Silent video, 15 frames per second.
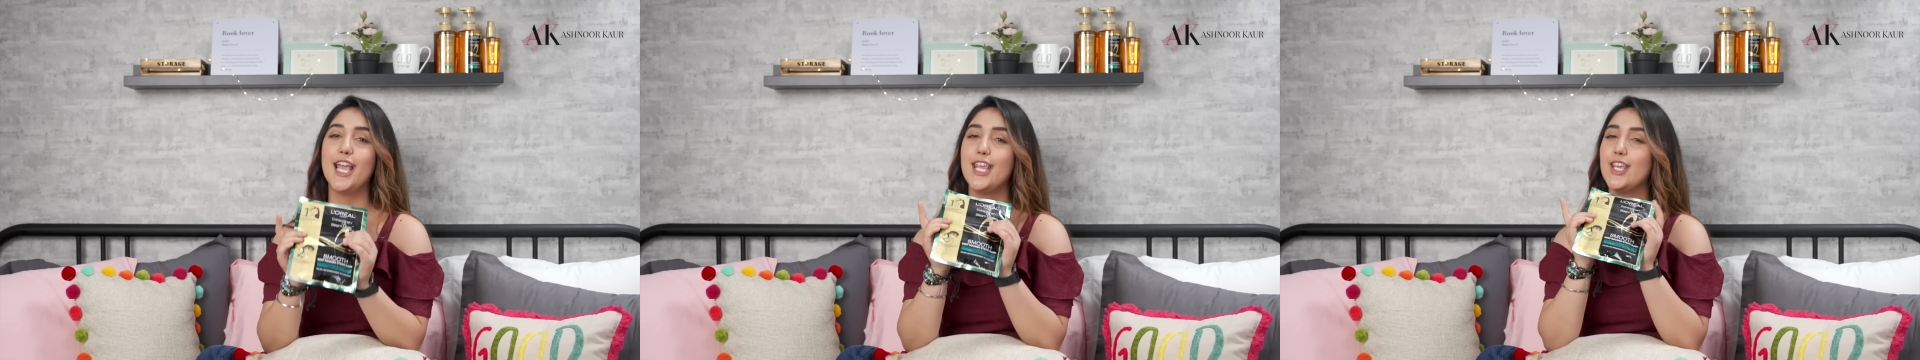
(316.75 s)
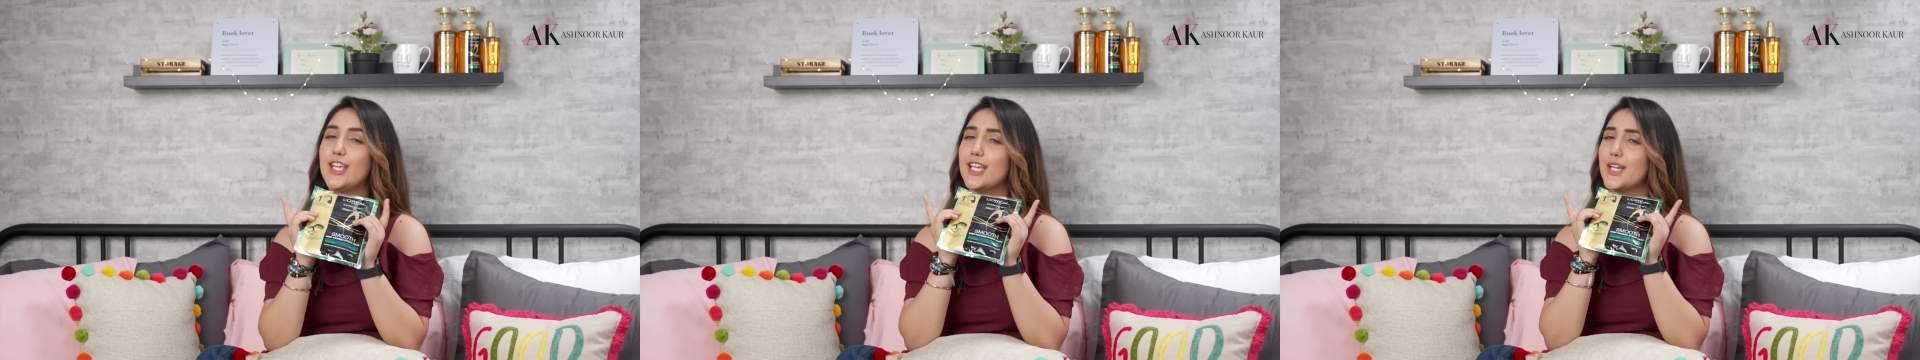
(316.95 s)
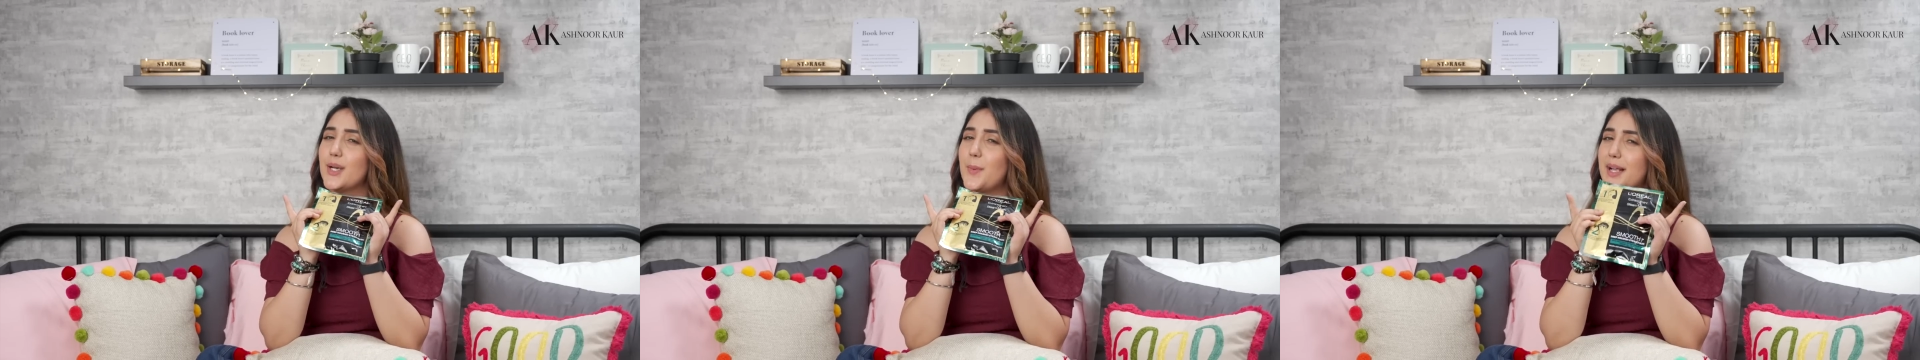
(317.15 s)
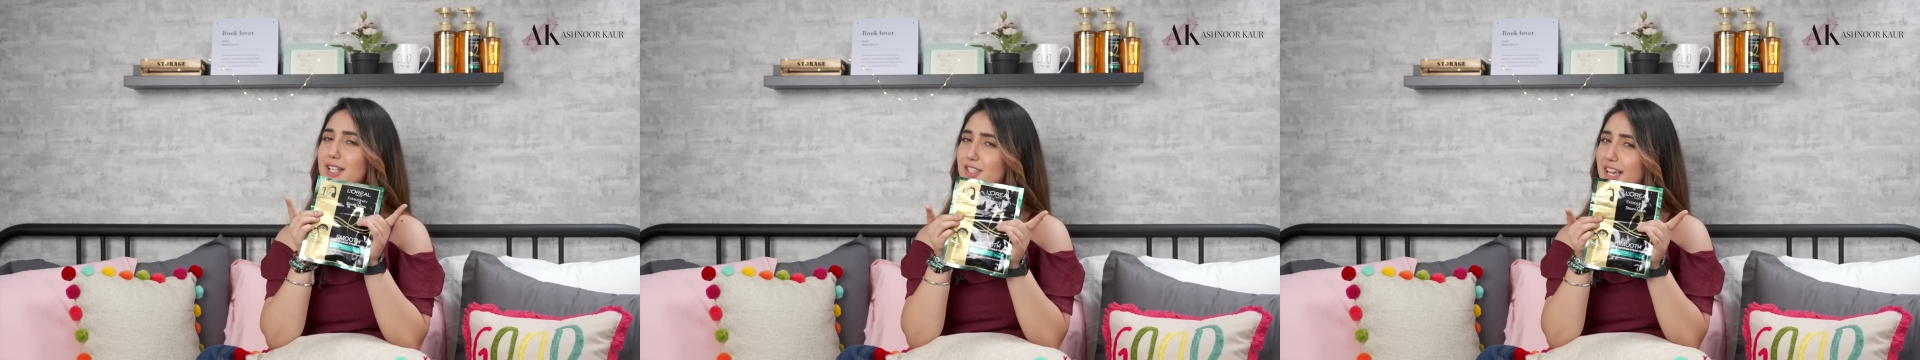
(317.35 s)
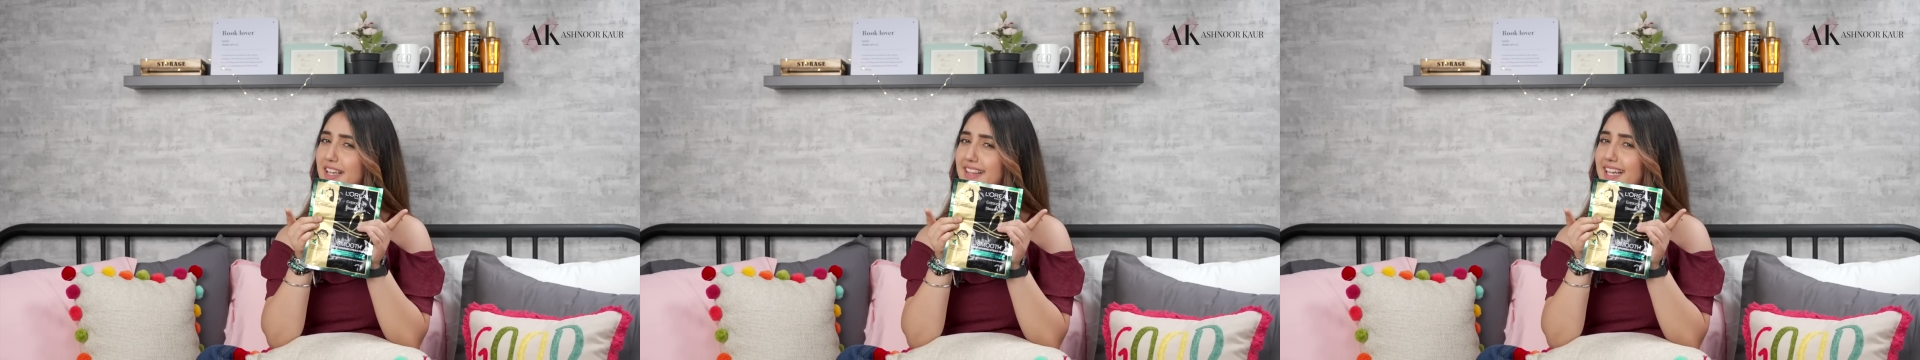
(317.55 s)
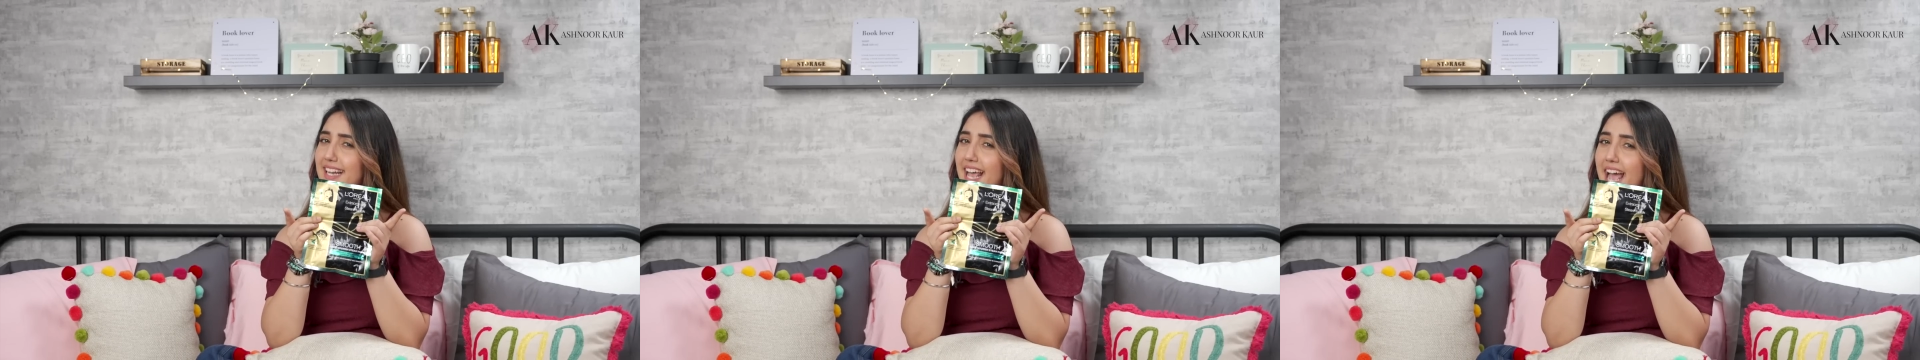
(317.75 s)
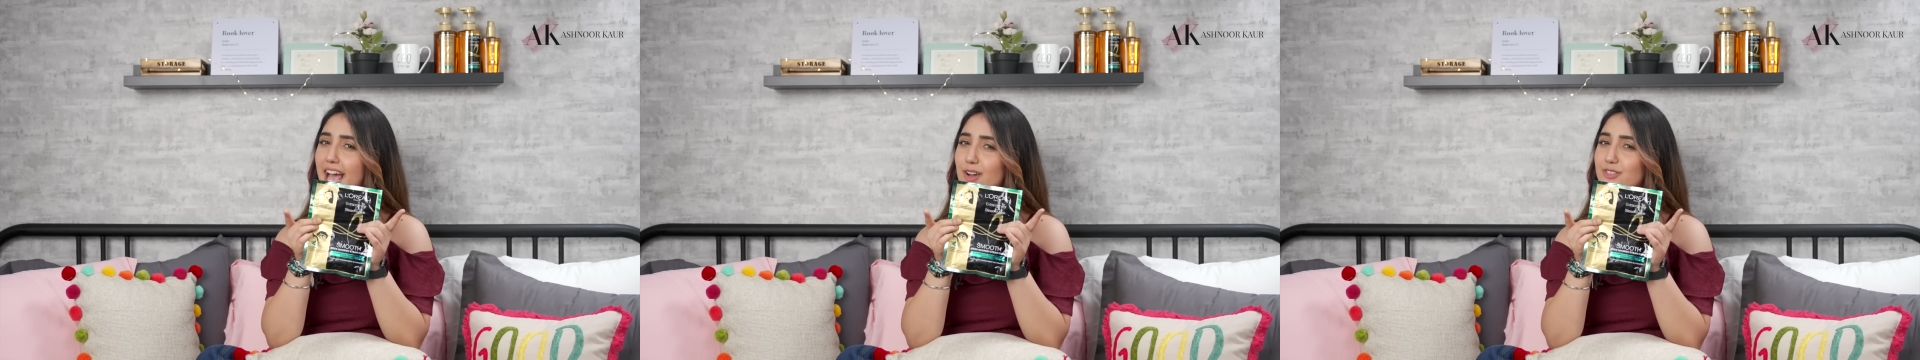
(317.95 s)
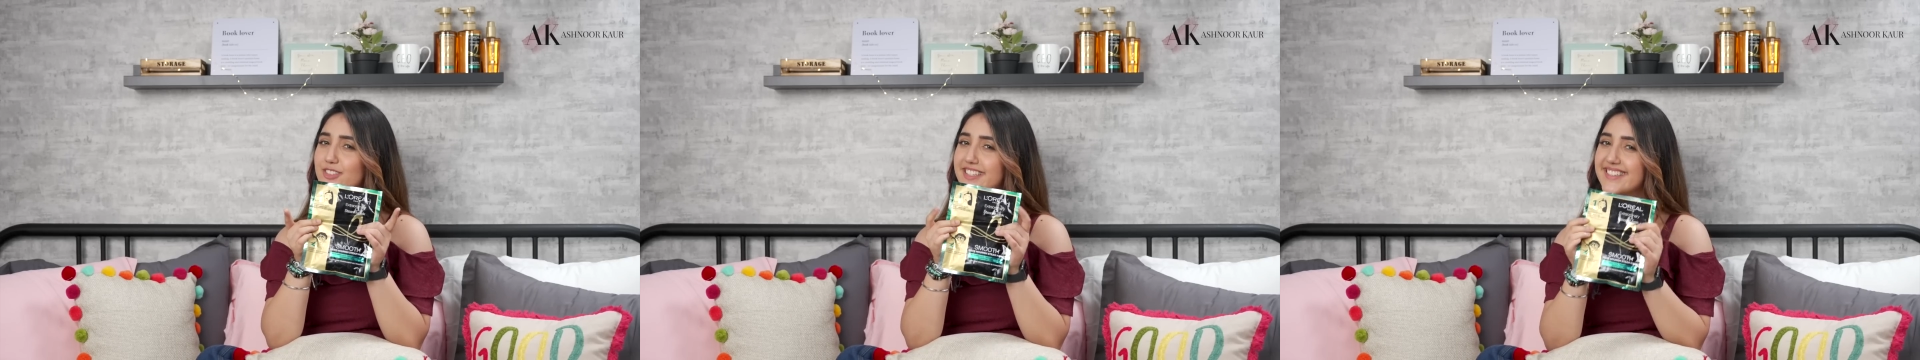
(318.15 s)
You can go and check that
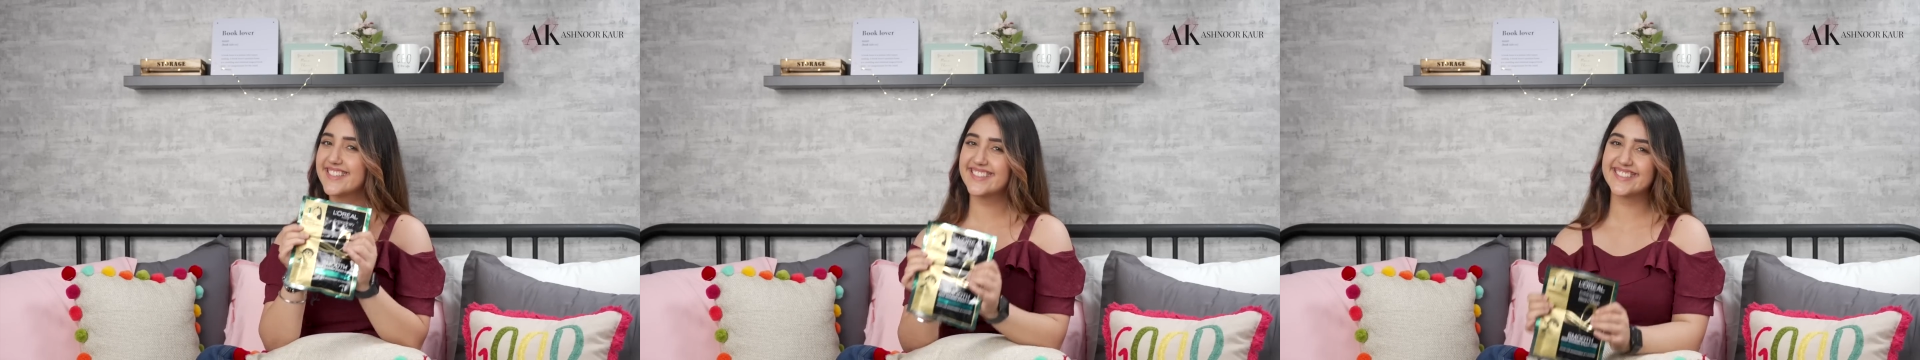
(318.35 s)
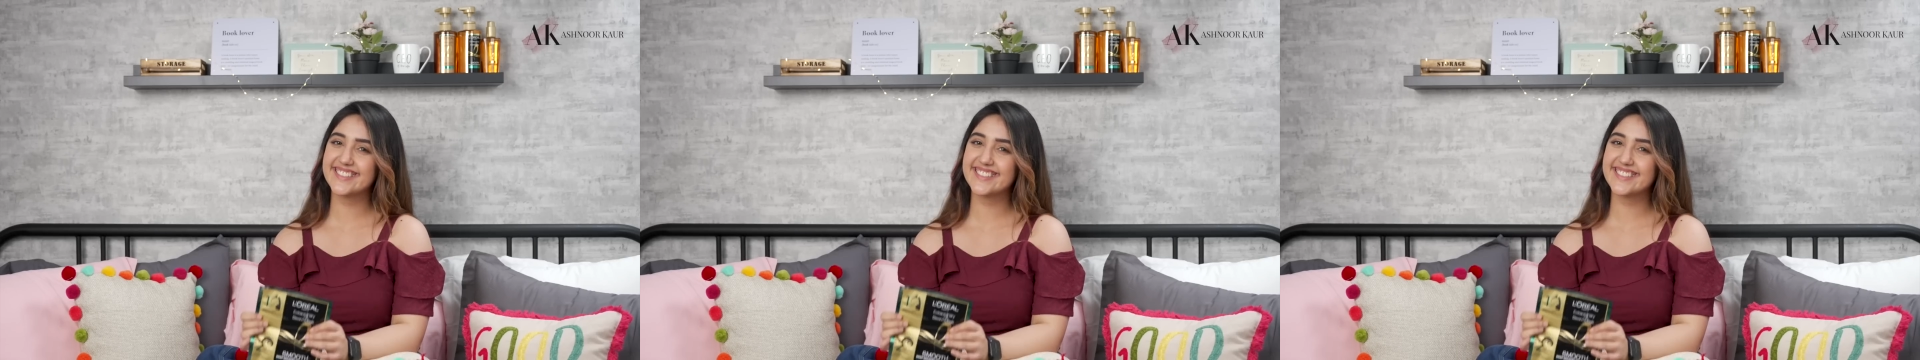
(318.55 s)
out.